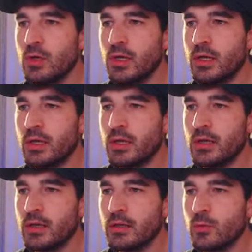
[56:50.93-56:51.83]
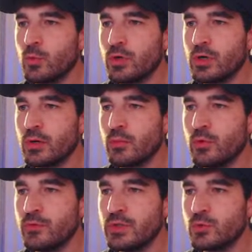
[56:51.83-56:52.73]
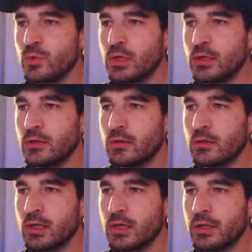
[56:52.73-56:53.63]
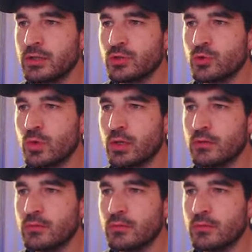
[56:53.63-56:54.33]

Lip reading: And we're gonna move this one a little higher as well.